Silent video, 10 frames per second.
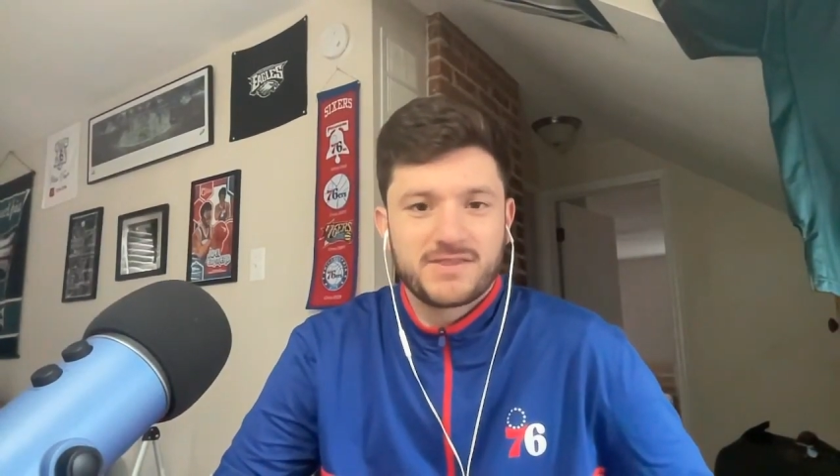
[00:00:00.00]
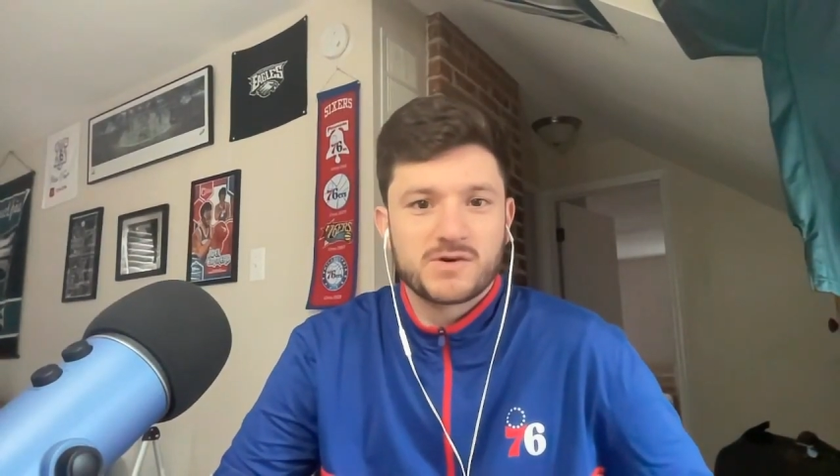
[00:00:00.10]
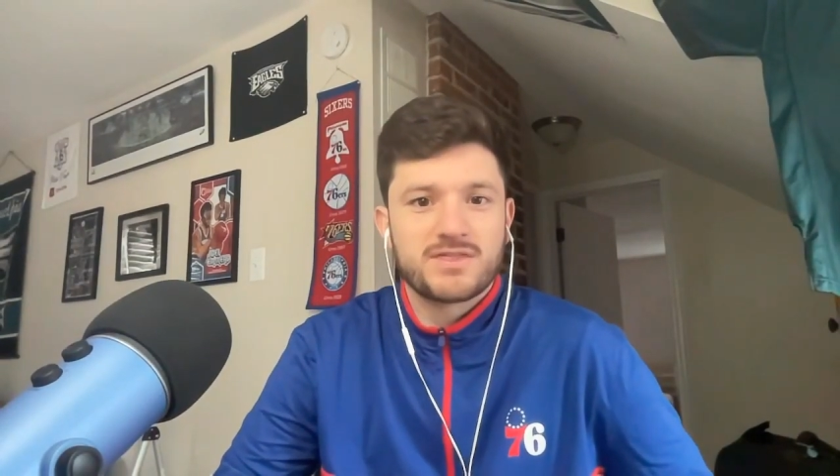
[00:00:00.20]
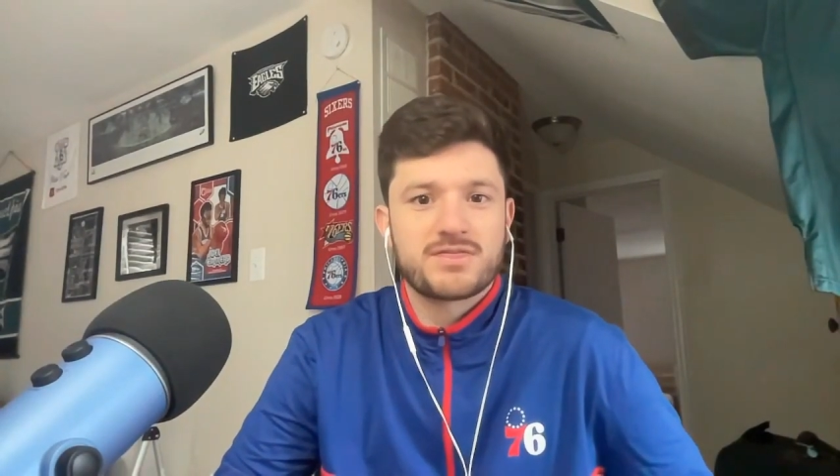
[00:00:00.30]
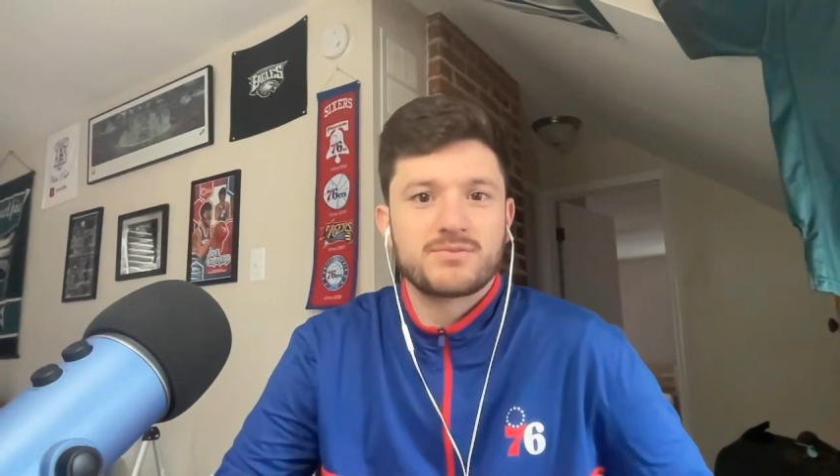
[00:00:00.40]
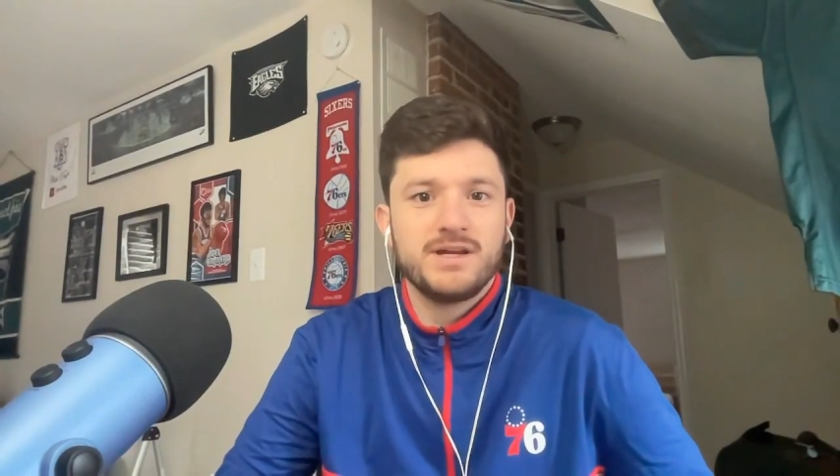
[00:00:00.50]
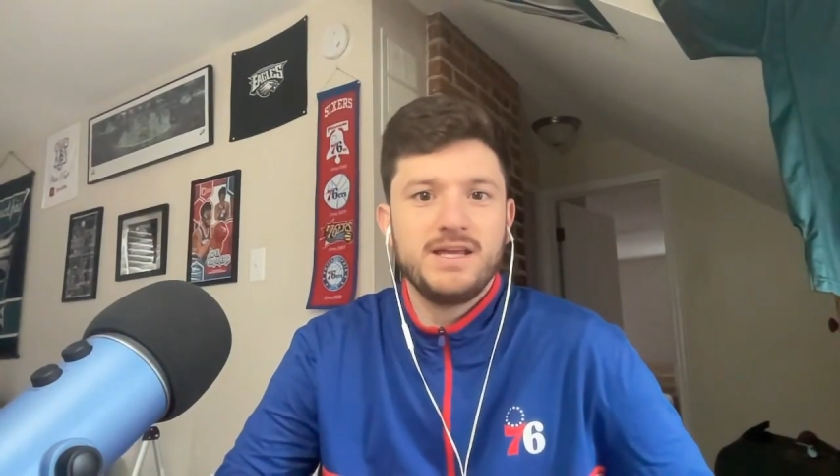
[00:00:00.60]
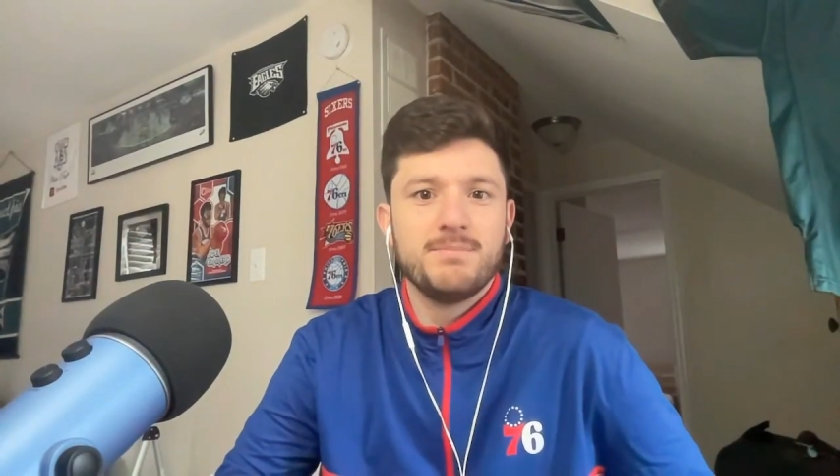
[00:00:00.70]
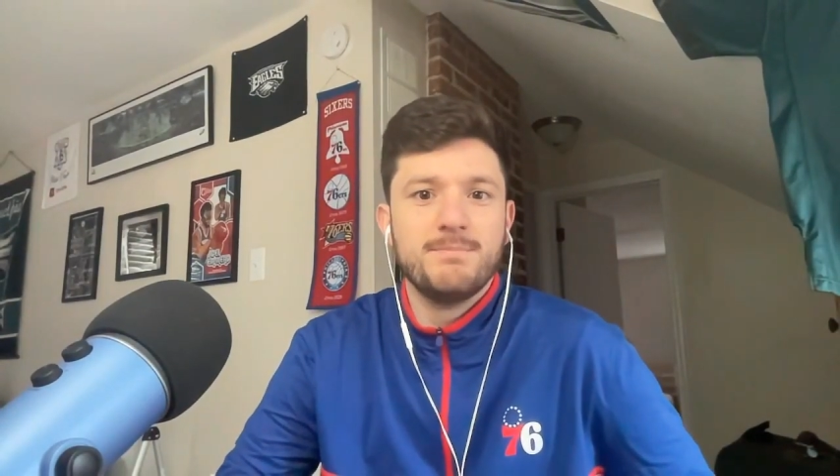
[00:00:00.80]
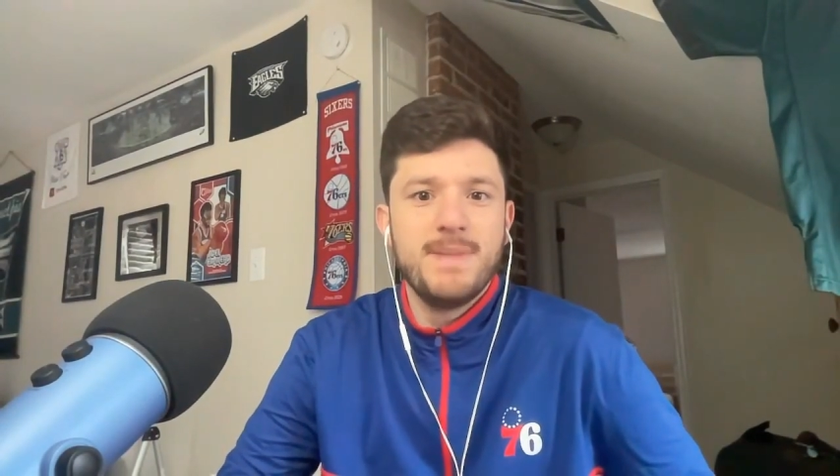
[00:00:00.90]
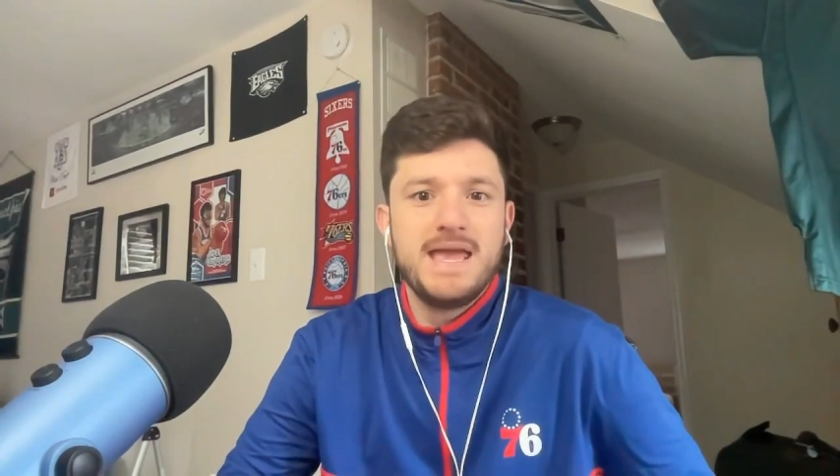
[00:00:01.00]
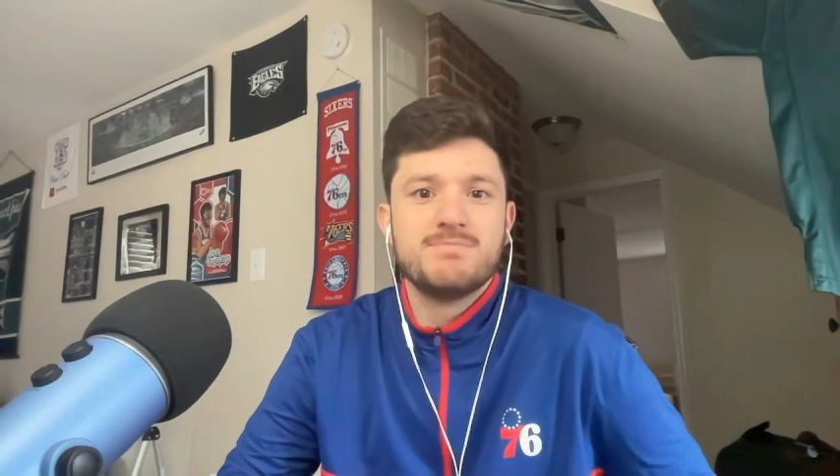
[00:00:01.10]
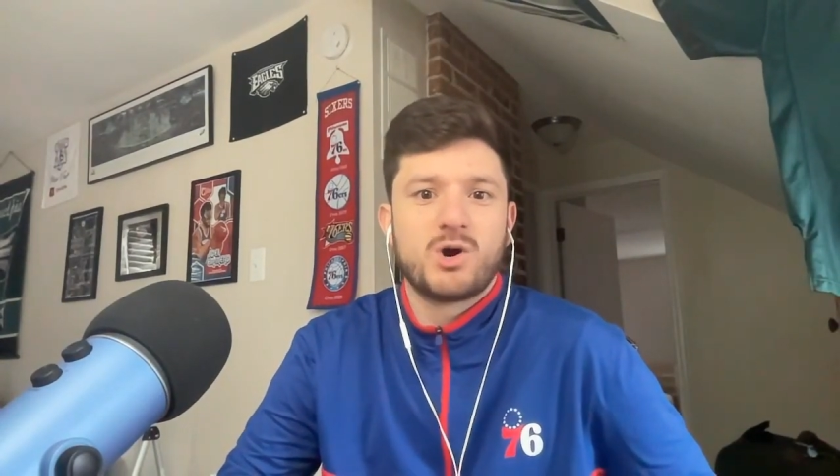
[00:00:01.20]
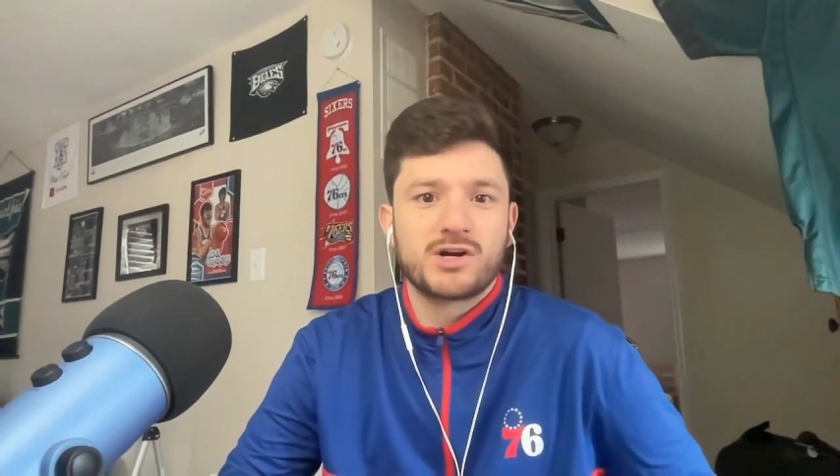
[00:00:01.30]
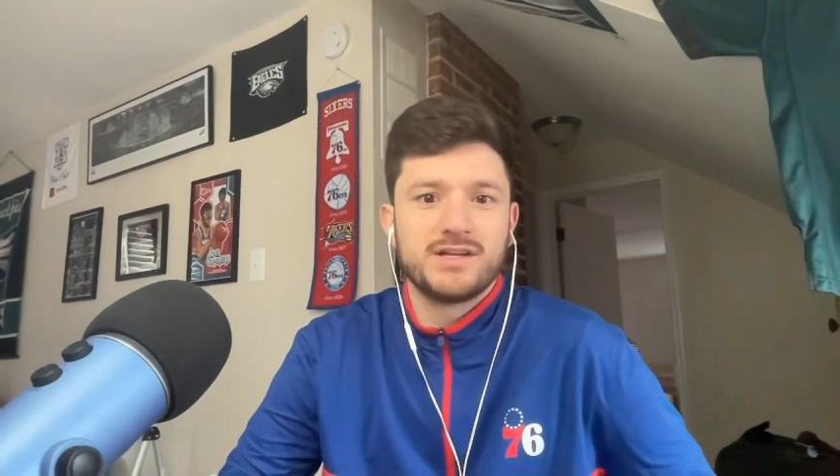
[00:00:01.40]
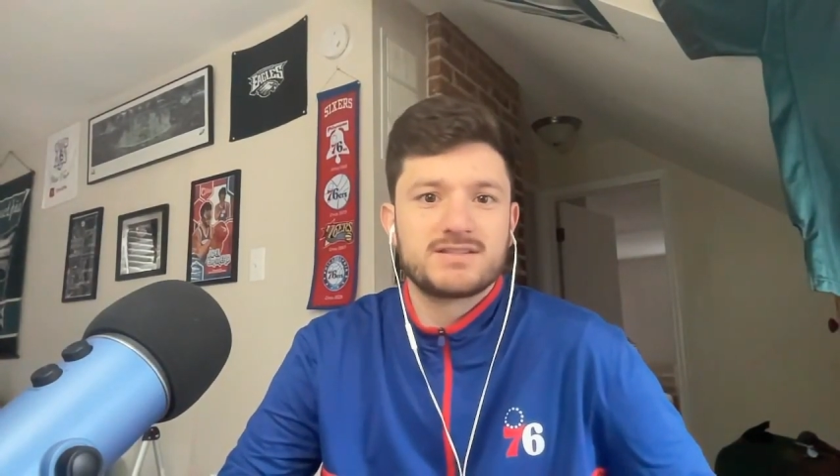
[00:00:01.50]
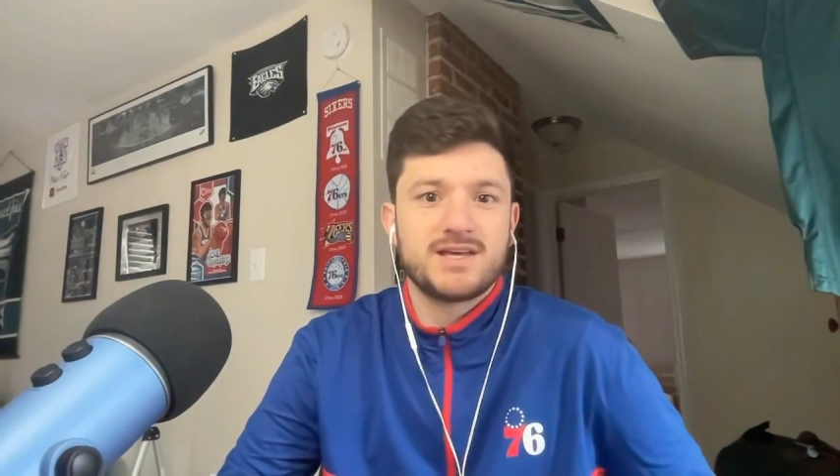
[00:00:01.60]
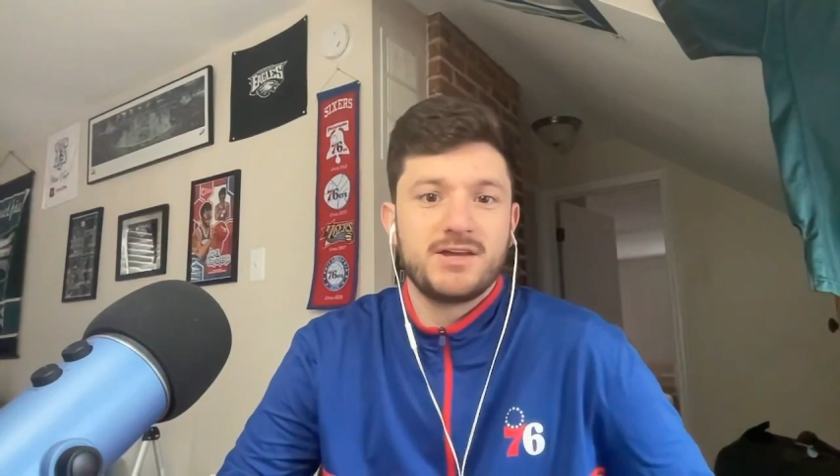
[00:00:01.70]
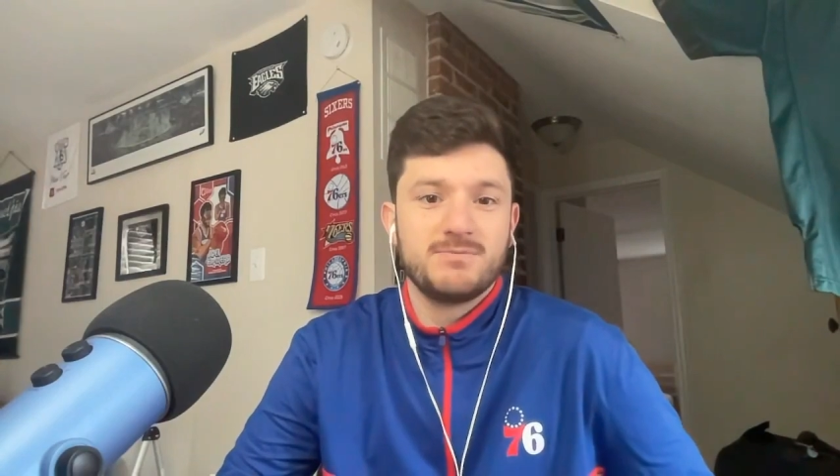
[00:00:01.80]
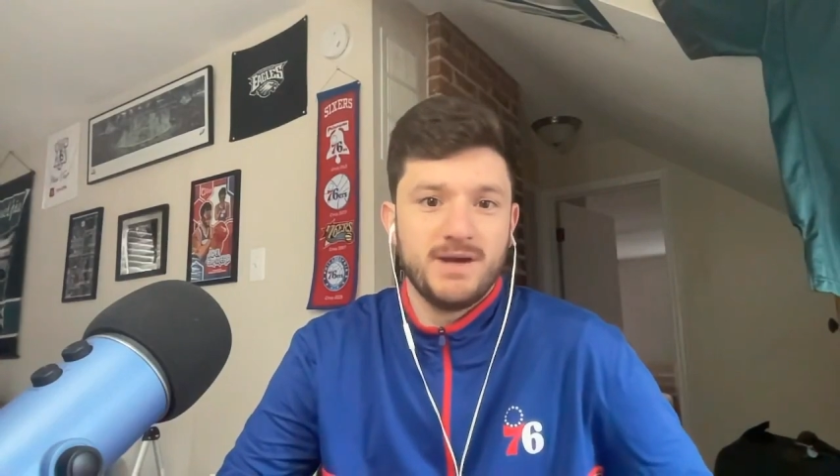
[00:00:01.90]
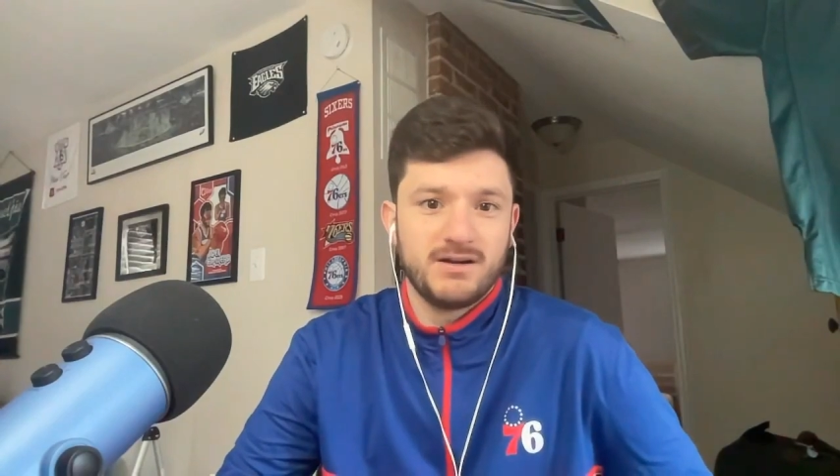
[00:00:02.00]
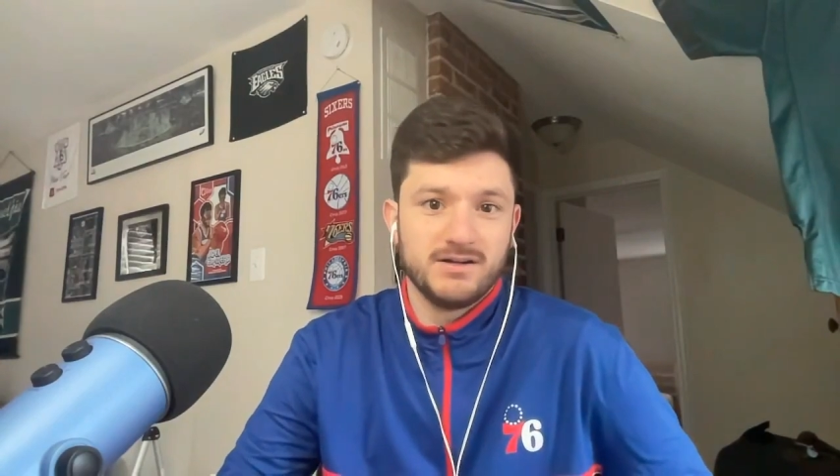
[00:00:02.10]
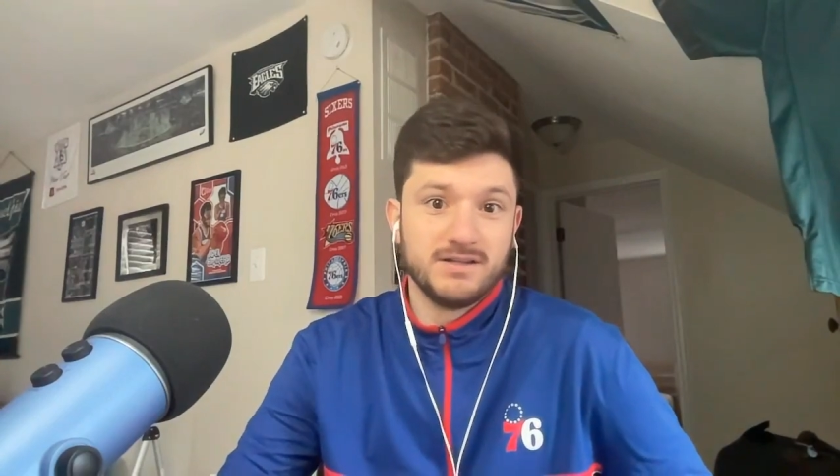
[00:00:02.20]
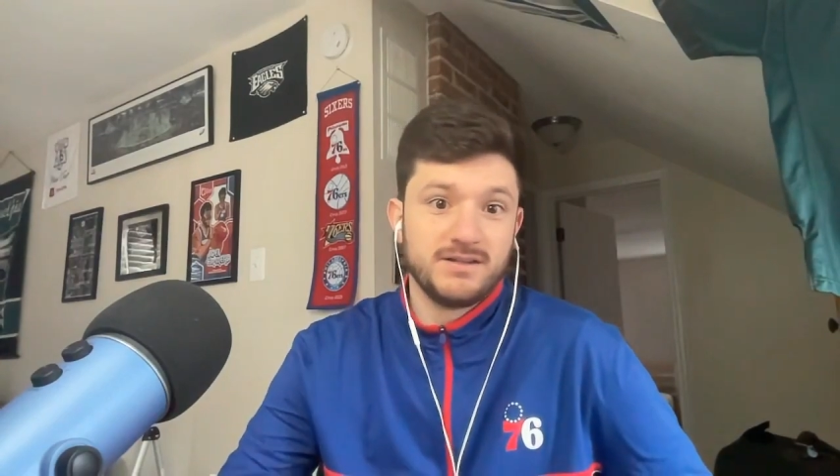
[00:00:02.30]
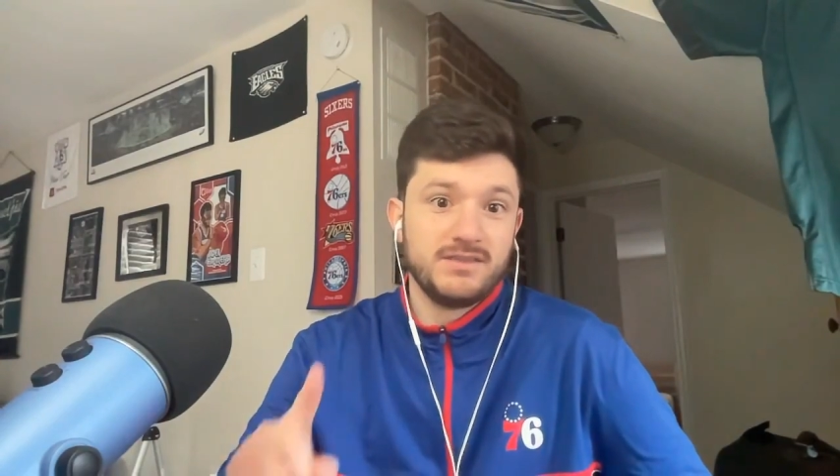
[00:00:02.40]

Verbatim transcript: there are three main markets that you bet on.